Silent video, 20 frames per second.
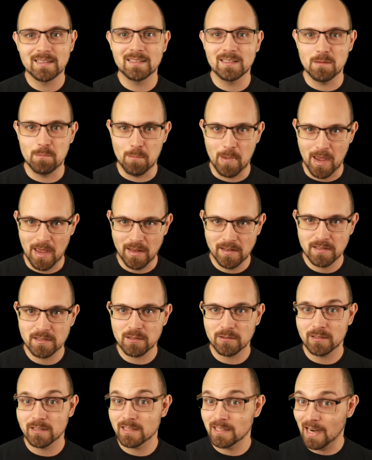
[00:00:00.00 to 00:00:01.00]
depends
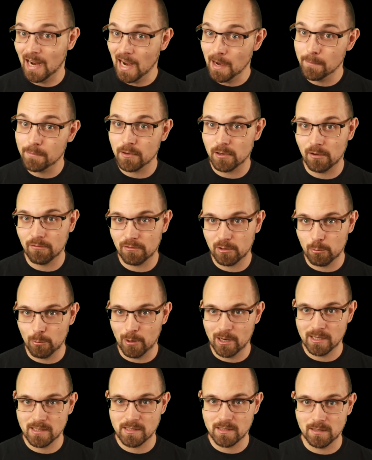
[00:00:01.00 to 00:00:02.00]
on the type of
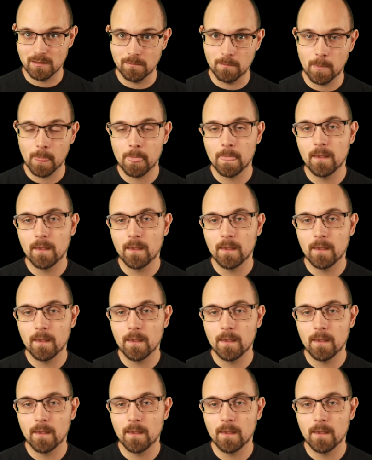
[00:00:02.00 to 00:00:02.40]
question.